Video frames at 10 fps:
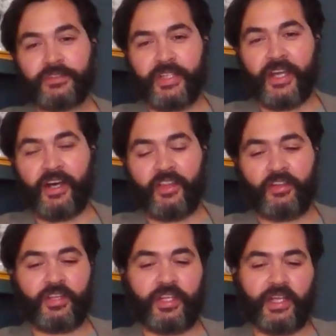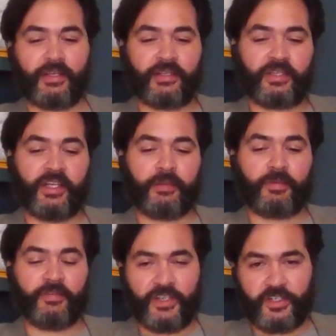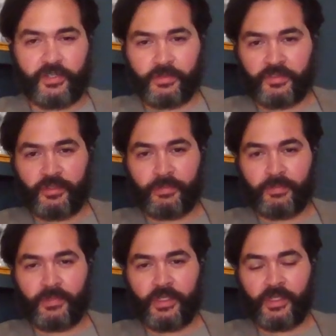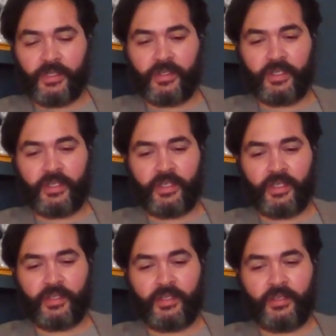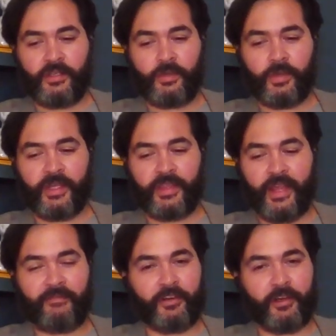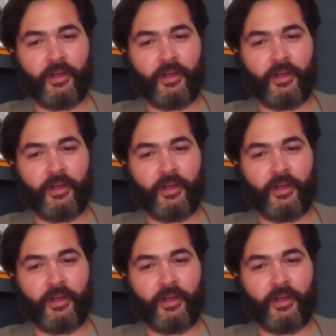yeah, other than like clinic professionals, you don't get that very